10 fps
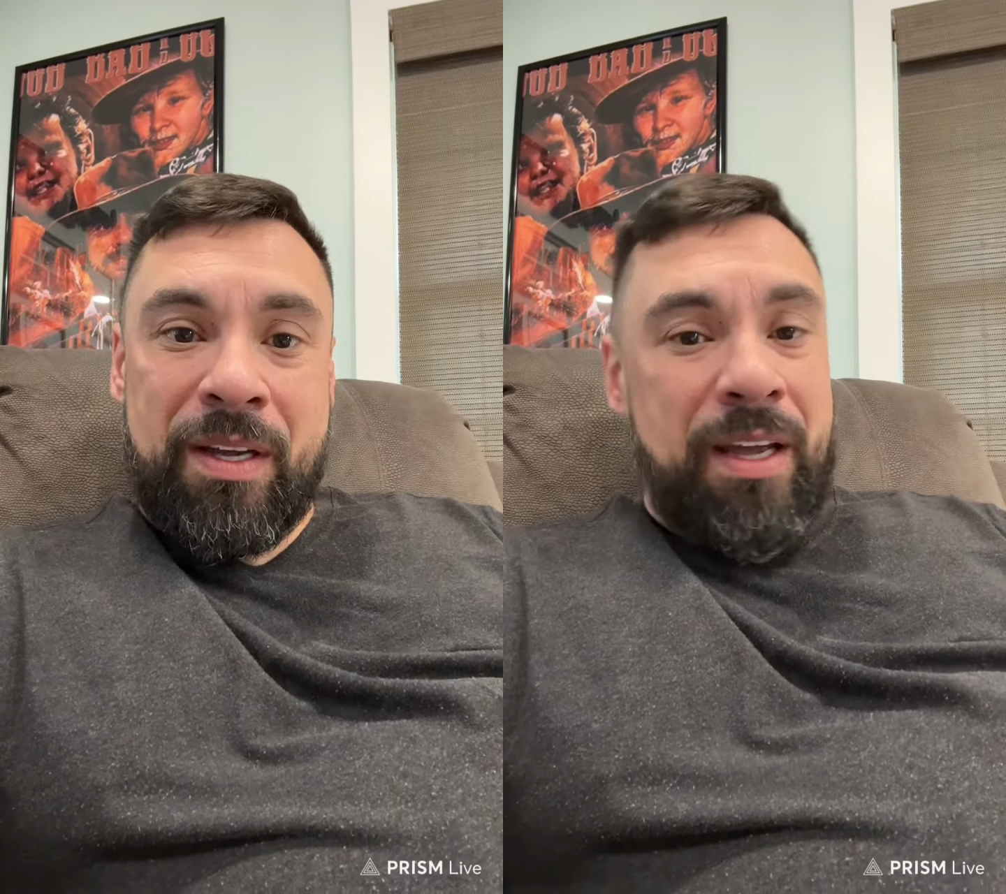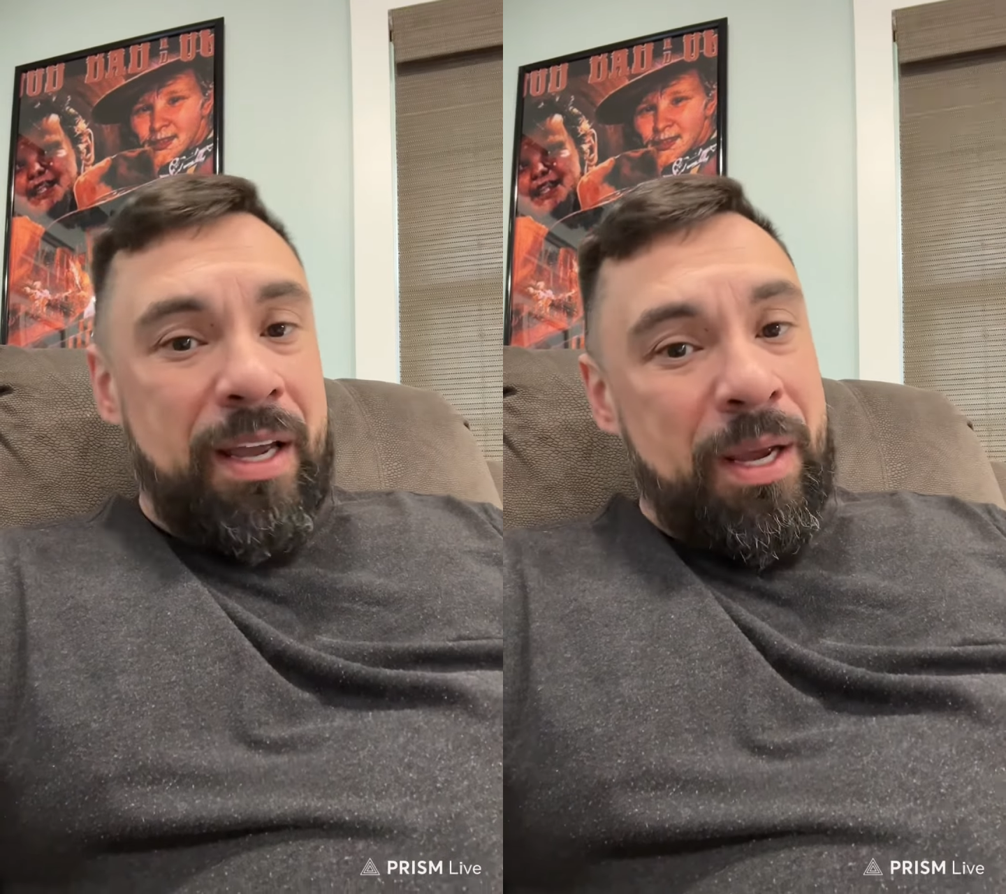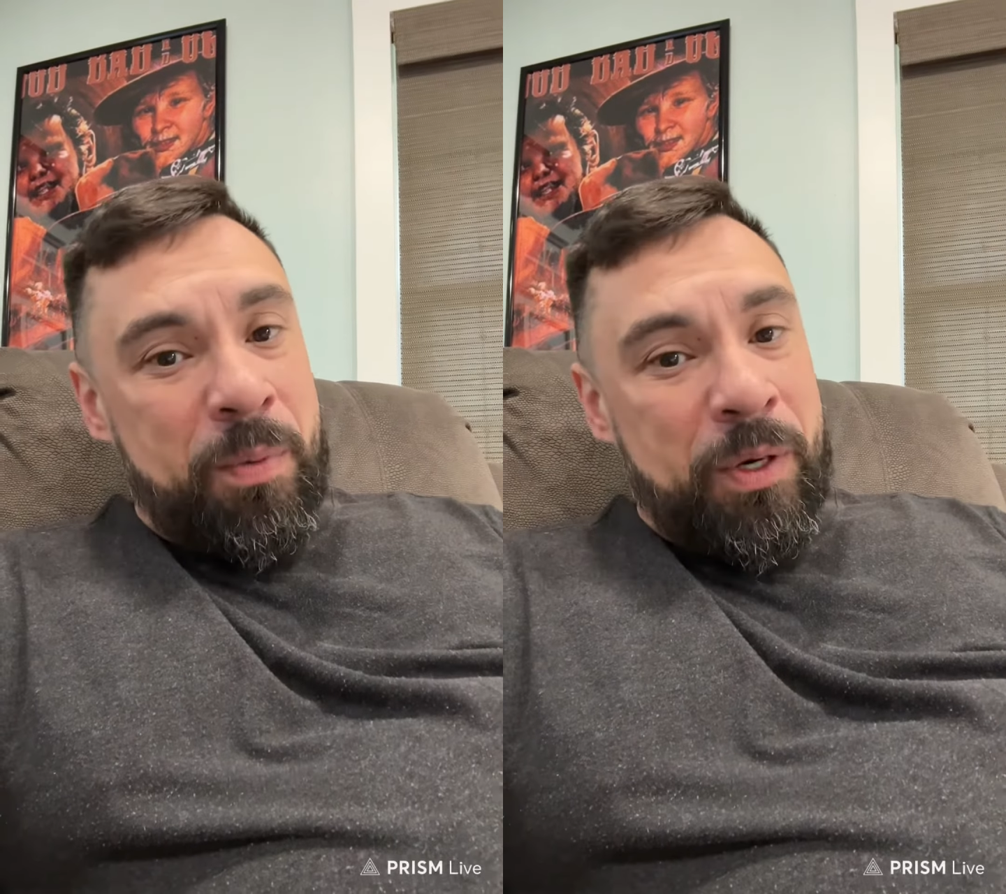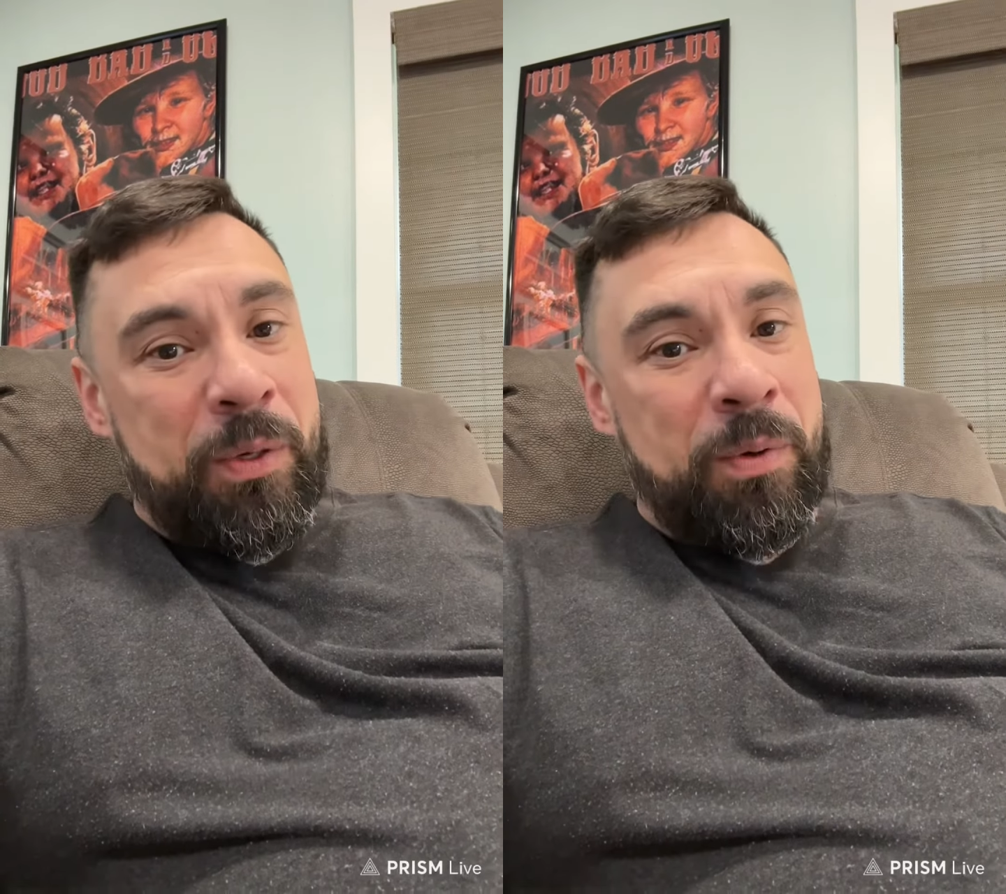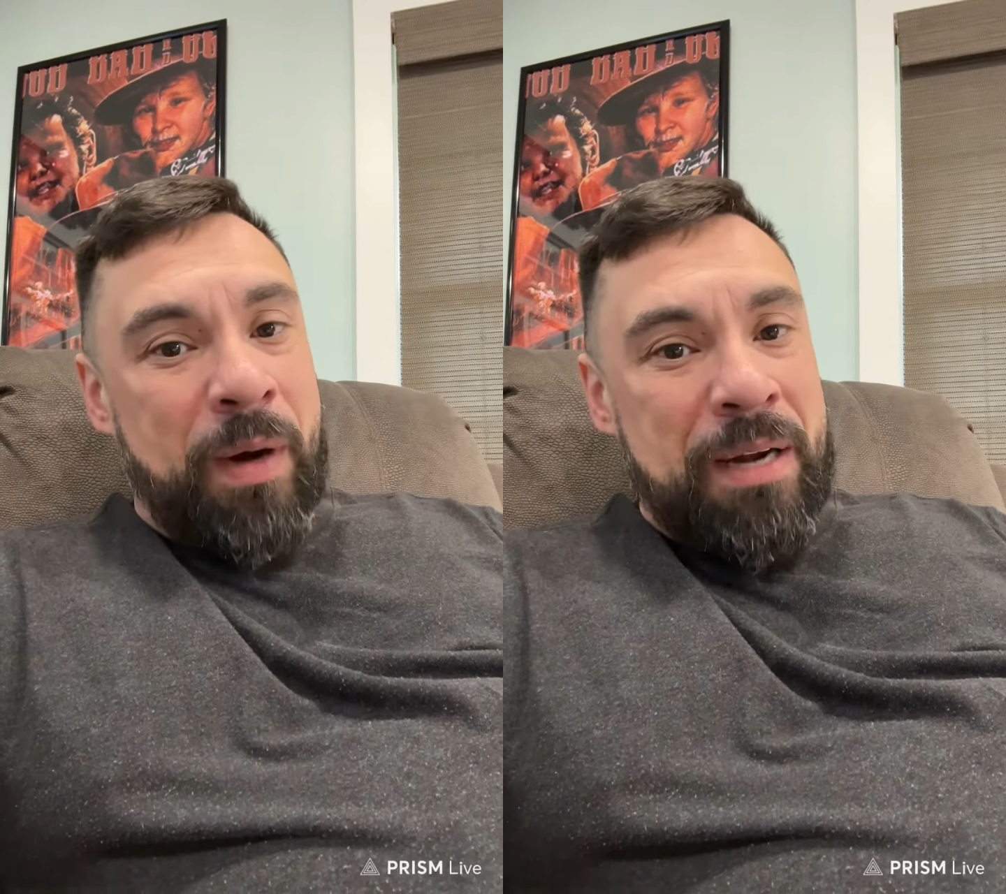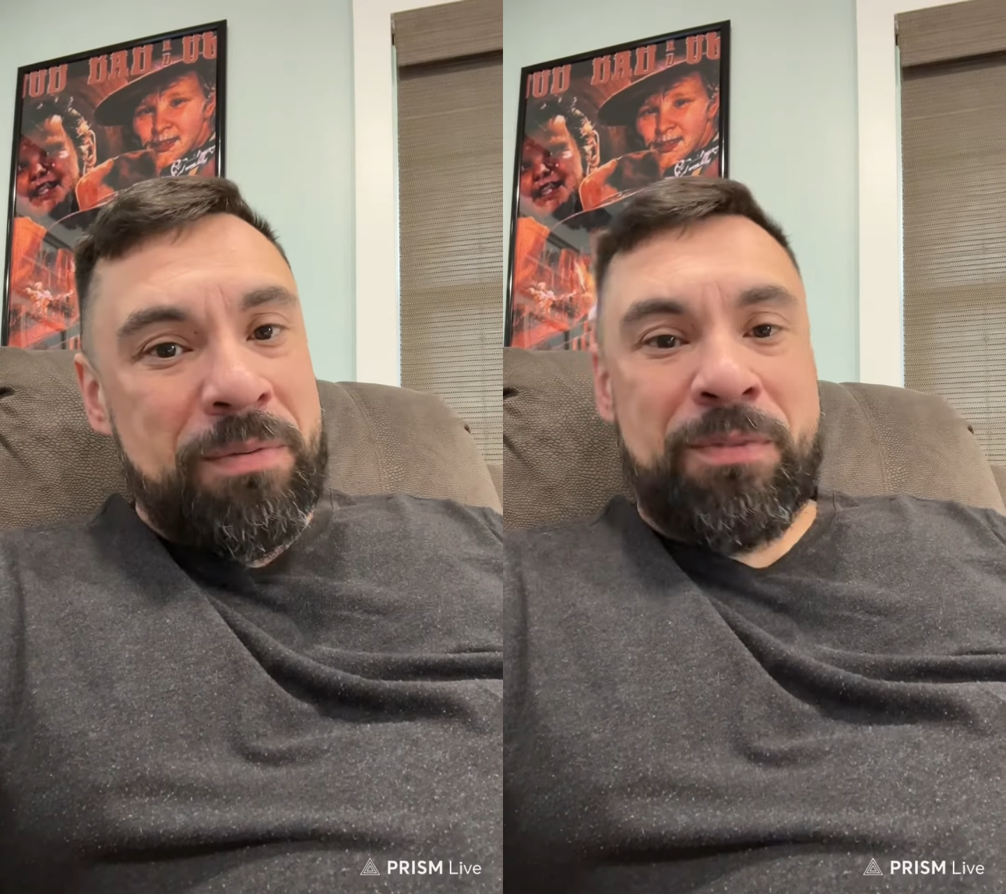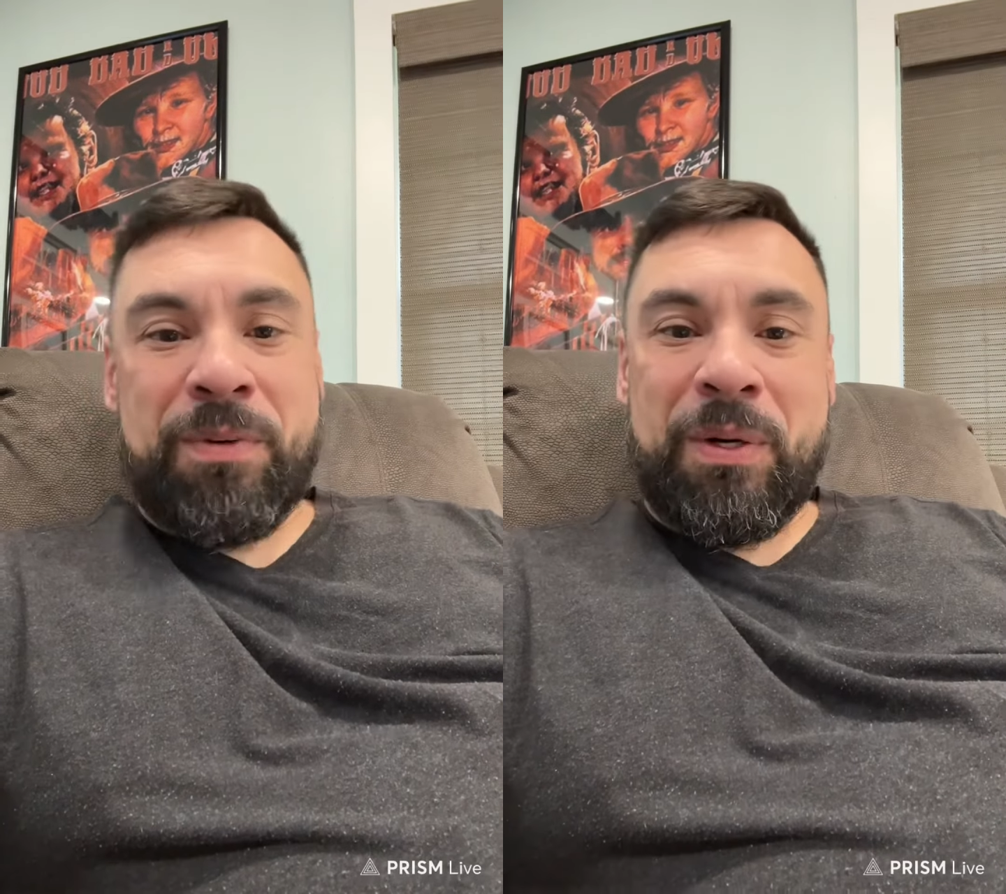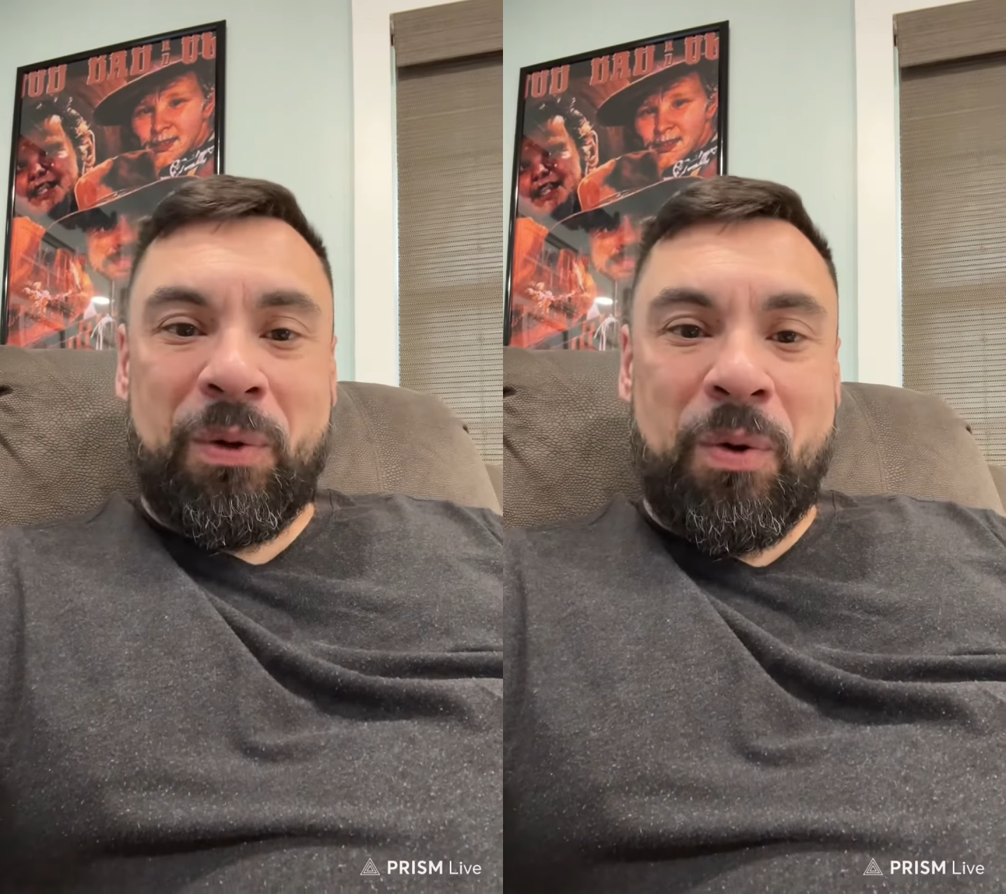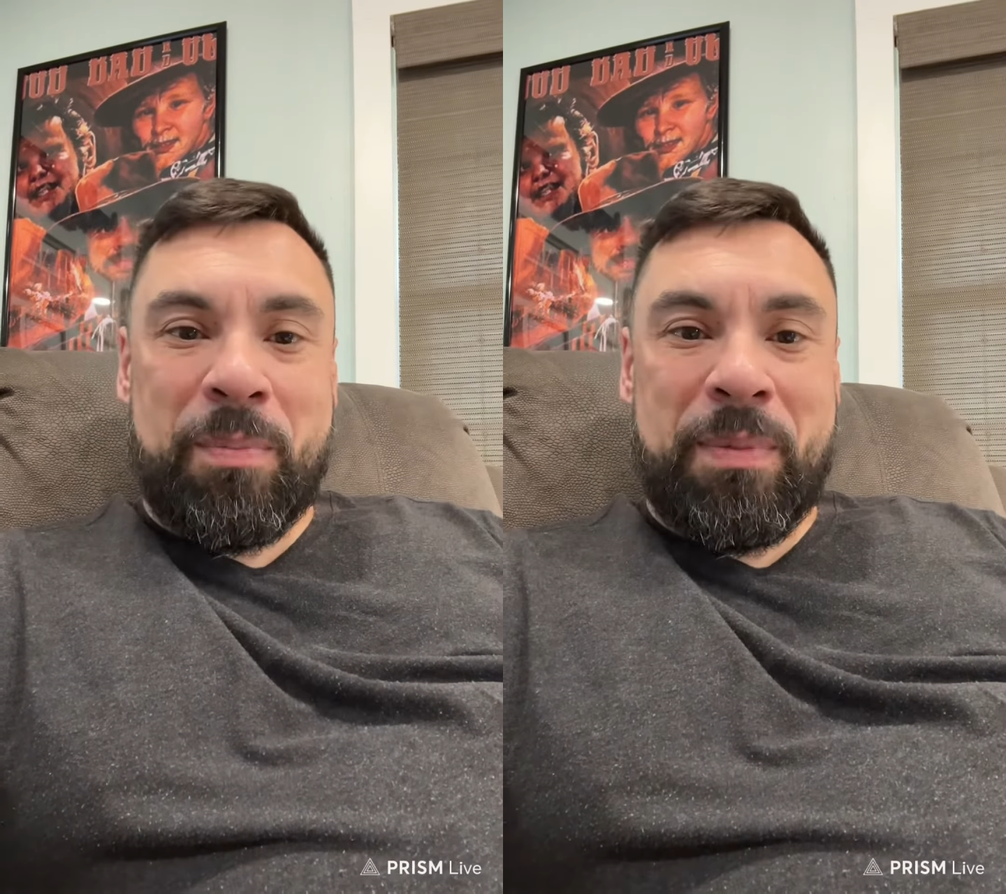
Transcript: And we're grateful for the Lord